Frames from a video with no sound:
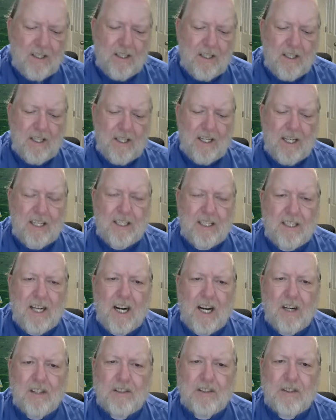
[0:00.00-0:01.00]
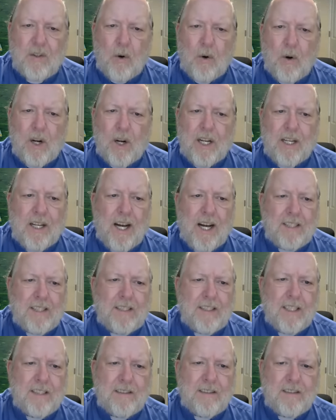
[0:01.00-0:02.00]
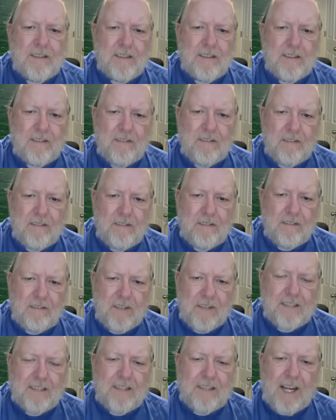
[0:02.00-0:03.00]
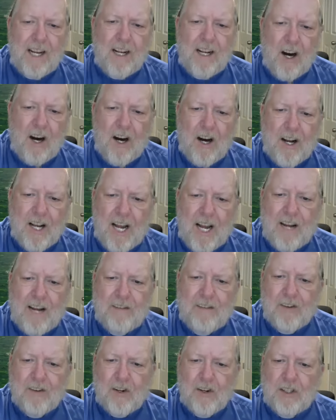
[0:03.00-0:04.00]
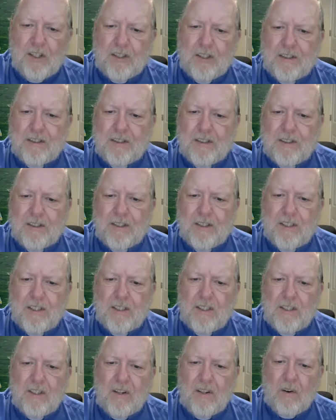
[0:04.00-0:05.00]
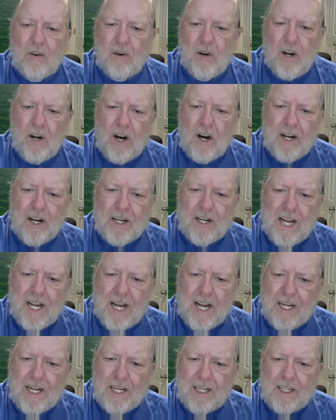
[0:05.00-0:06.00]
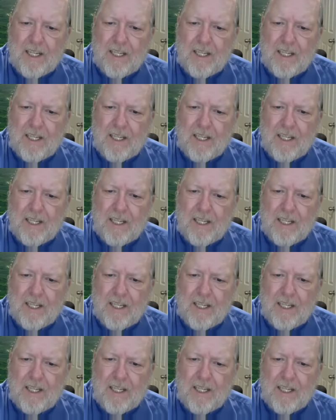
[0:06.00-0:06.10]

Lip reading: an entire story and not just fixate on a verse or on a